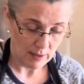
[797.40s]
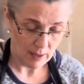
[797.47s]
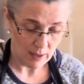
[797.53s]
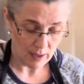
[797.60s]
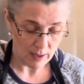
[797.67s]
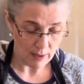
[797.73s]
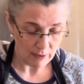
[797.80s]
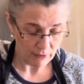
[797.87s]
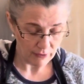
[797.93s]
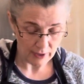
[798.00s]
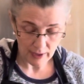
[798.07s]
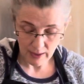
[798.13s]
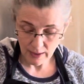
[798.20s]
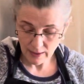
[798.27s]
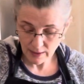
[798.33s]
I
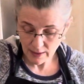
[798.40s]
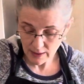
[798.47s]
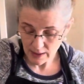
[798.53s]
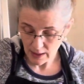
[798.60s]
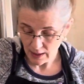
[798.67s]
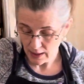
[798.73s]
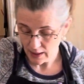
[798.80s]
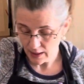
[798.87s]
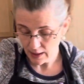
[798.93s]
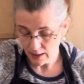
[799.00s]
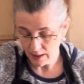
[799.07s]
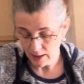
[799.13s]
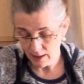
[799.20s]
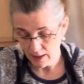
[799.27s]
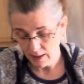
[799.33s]
find.
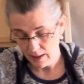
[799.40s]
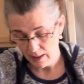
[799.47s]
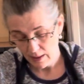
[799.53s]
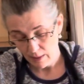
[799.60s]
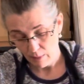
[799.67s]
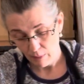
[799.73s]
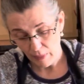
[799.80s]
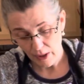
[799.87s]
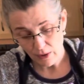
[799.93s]
But